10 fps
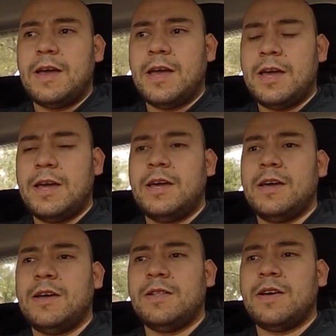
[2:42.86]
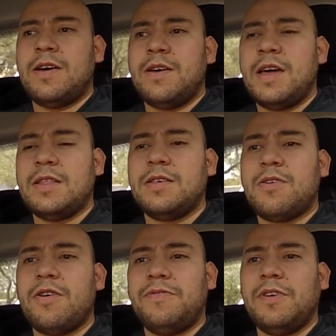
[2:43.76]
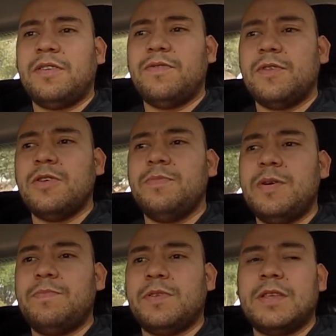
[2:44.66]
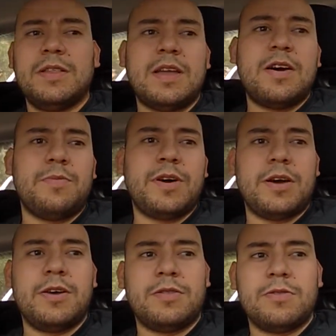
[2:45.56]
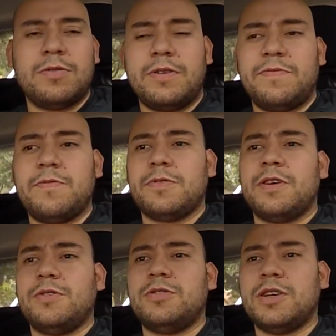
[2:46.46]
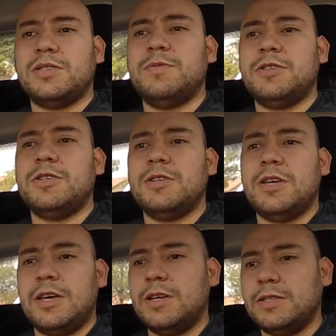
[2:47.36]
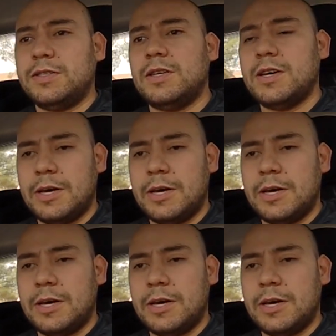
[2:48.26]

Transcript: and I had the car fixed for a little bit, but then now my third and fourth gear transmission is